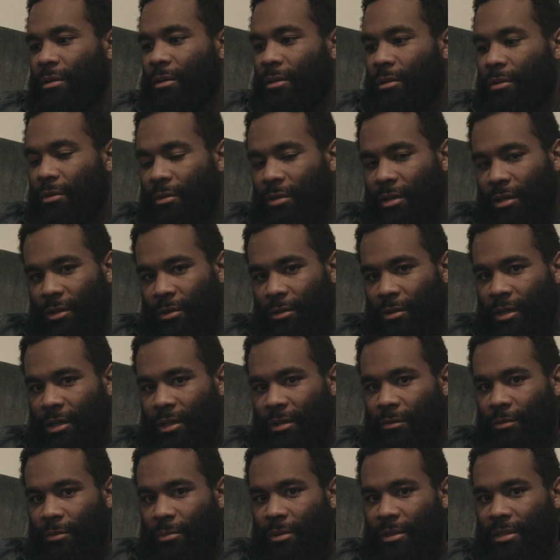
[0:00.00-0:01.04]
the little that you
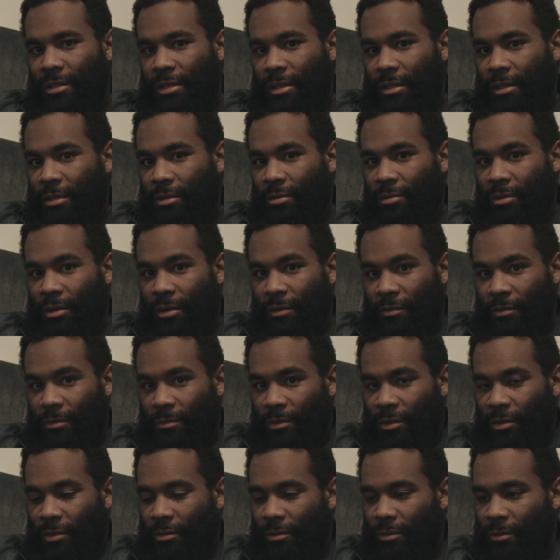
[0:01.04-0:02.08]
have will be taken away
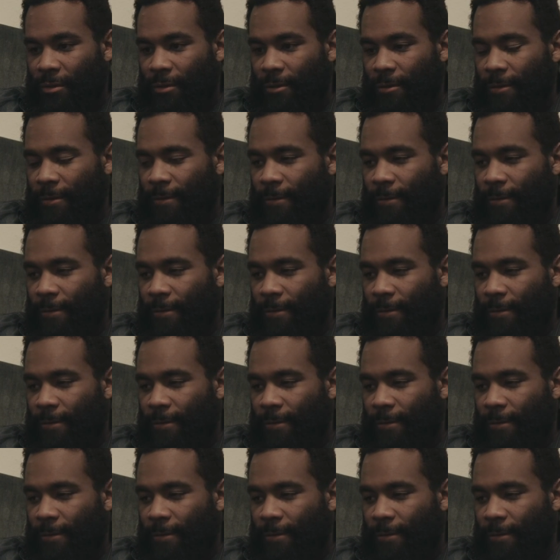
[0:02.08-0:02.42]
from you.